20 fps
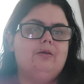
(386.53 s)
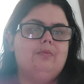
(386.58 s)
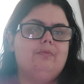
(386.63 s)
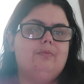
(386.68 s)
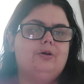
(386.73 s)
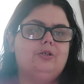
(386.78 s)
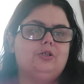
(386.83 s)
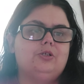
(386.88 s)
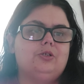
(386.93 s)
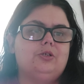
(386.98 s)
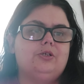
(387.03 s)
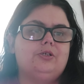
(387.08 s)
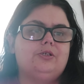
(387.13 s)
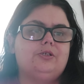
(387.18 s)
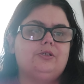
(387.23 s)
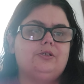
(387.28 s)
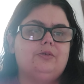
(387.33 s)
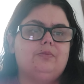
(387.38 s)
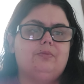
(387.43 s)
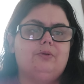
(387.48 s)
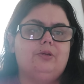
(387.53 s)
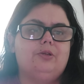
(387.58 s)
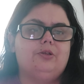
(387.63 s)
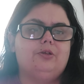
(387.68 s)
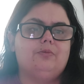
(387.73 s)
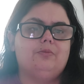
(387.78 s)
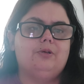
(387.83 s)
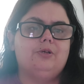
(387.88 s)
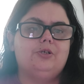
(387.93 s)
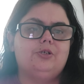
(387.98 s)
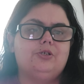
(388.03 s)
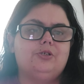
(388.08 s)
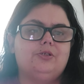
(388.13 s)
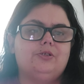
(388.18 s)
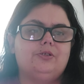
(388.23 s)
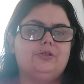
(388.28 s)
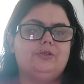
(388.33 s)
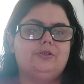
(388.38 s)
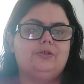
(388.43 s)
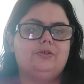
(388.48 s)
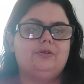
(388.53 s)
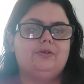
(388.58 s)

much less complete their missions.